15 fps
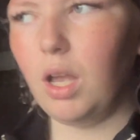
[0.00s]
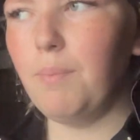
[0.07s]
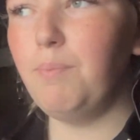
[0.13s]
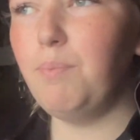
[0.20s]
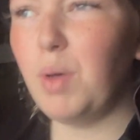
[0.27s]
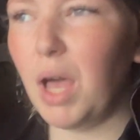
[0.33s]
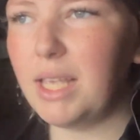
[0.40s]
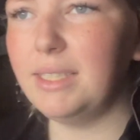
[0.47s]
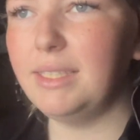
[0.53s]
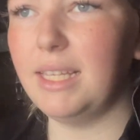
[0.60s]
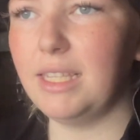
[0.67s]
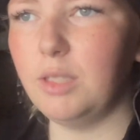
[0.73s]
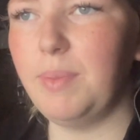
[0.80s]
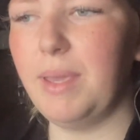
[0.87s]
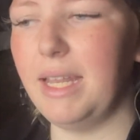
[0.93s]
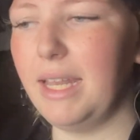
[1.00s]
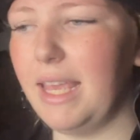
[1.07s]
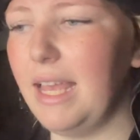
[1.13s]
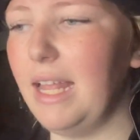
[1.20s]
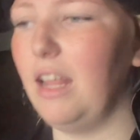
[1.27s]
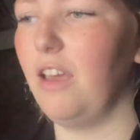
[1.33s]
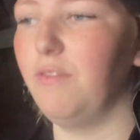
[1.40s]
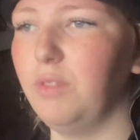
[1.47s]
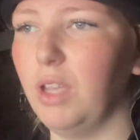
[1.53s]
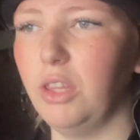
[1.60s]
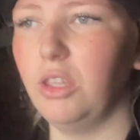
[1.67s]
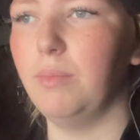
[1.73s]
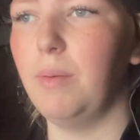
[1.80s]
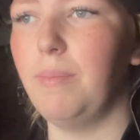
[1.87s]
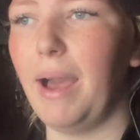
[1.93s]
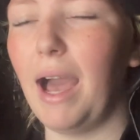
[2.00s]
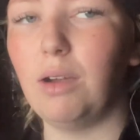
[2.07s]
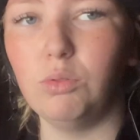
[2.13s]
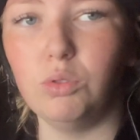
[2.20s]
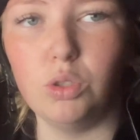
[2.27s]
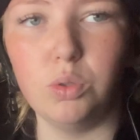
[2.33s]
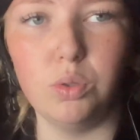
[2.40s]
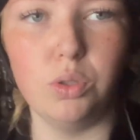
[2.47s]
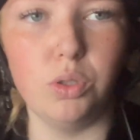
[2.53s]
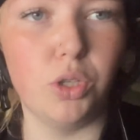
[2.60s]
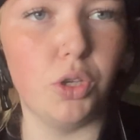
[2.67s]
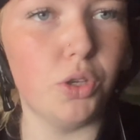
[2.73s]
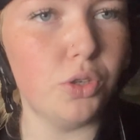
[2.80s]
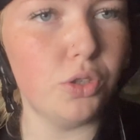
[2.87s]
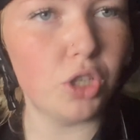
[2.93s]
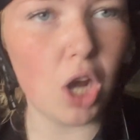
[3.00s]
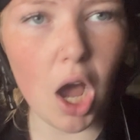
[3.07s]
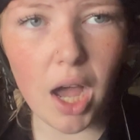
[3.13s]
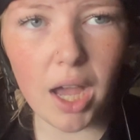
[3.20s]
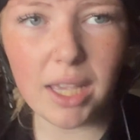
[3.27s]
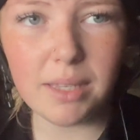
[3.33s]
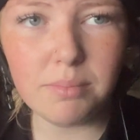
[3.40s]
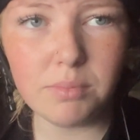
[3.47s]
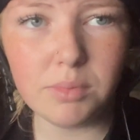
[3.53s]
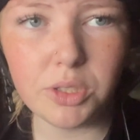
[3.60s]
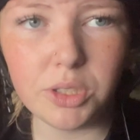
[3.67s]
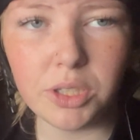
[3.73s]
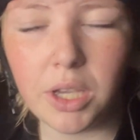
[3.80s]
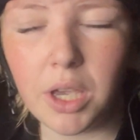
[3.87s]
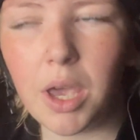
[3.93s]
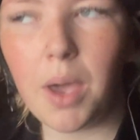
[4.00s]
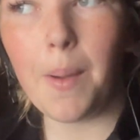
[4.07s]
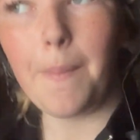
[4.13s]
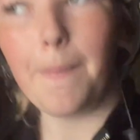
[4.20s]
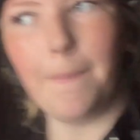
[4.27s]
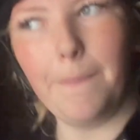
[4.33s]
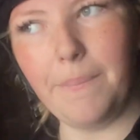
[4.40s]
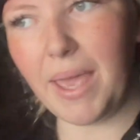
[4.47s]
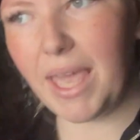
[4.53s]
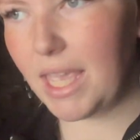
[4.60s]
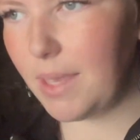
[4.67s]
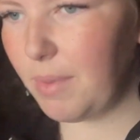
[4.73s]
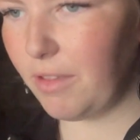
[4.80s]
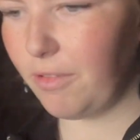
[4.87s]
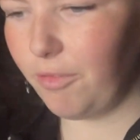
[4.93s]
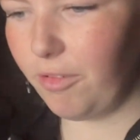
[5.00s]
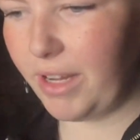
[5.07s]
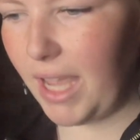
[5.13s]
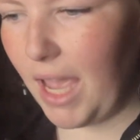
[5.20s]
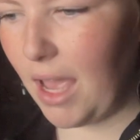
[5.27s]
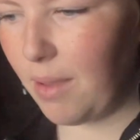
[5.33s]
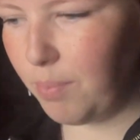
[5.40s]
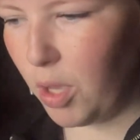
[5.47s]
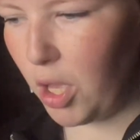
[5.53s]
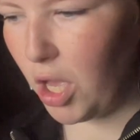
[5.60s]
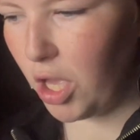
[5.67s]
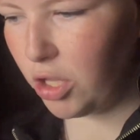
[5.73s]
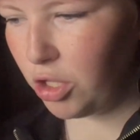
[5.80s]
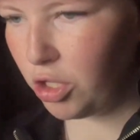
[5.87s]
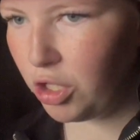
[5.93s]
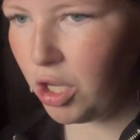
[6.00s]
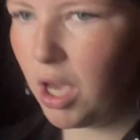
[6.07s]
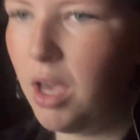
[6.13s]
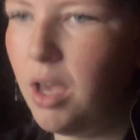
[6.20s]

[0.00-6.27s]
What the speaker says: But since being ill, I've done them about 2 times, maybe 3 at a push.